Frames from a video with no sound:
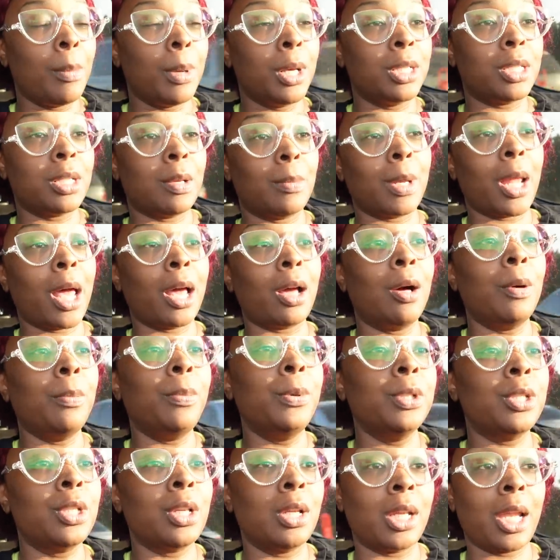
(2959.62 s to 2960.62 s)
much. I'm not going
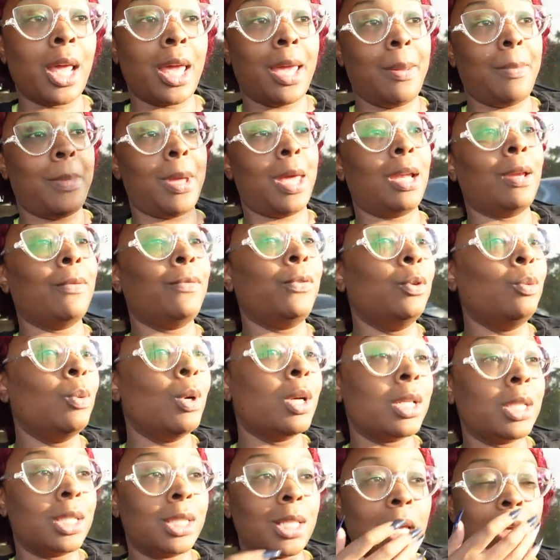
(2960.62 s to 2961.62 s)
to put your name out. If you
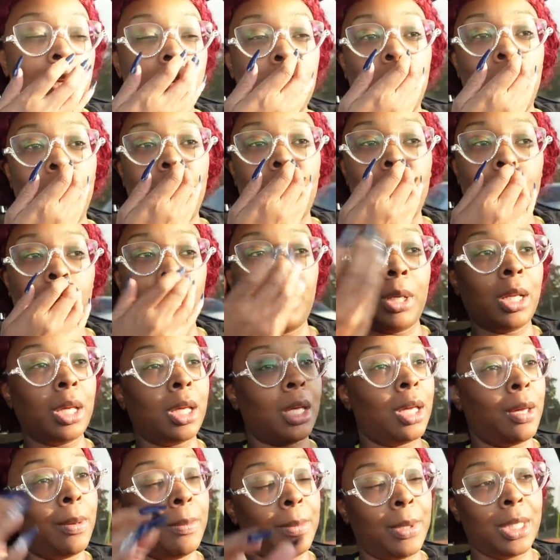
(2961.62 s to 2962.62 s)
want to say you're welcome in the
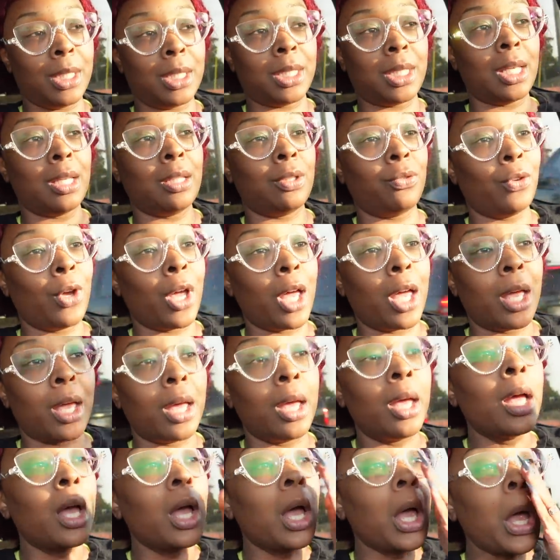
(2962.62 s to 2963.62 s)
comments, that's
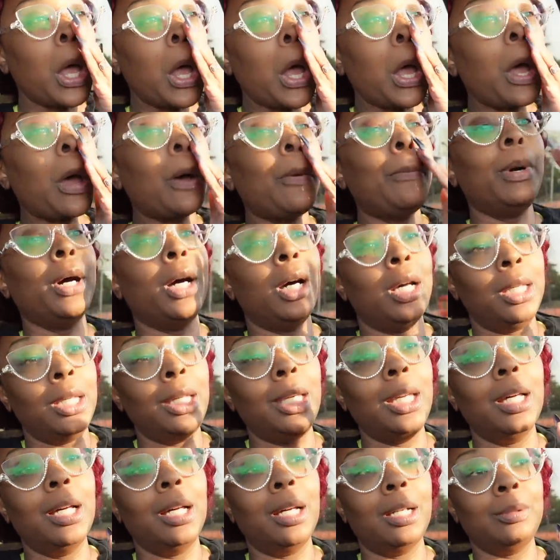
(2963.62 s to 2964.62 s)
fine. But
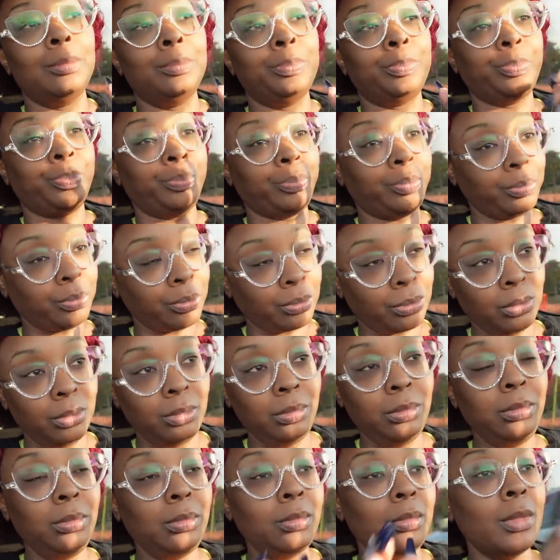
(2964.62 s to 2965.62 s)
yeah,
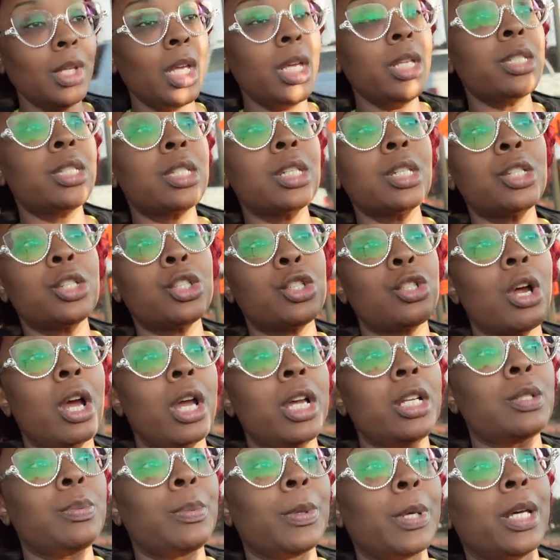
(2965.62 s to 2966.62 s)
it's just
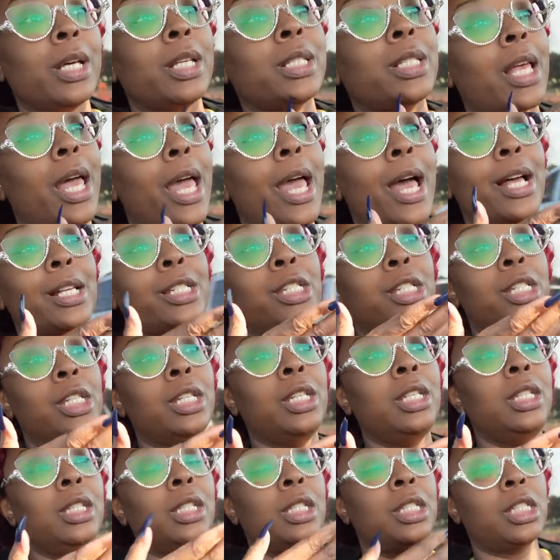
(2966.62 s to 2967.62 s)
strange because of how
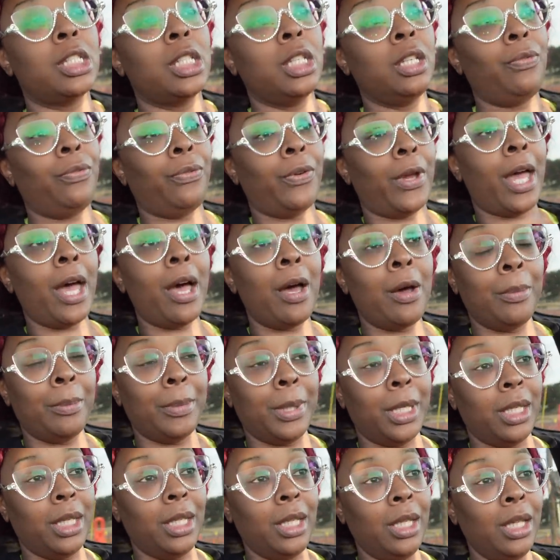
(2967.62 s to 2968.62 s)
she she found
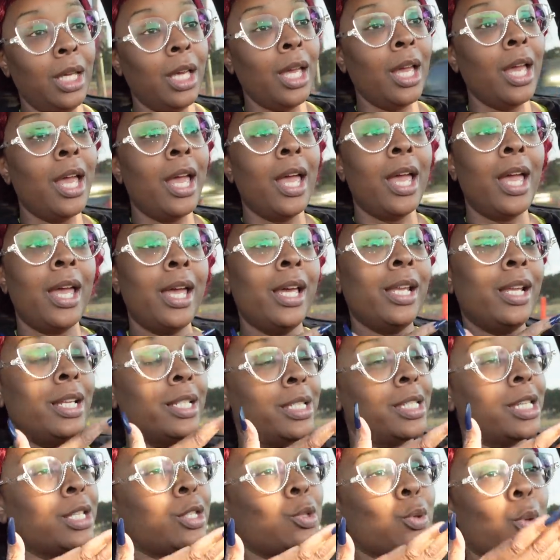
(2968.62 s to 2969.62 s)
me. And
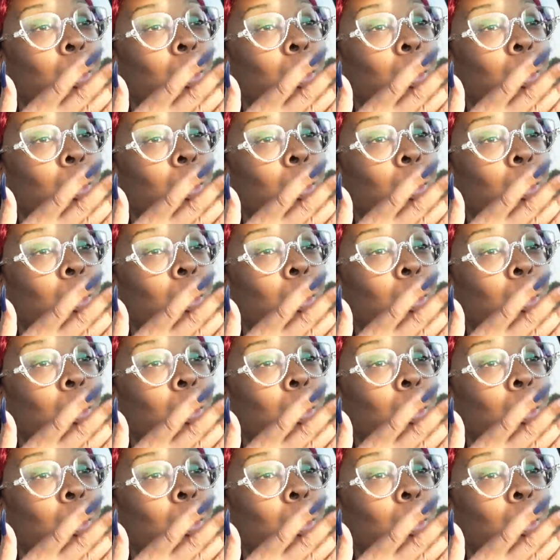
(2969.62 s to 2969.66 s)
it just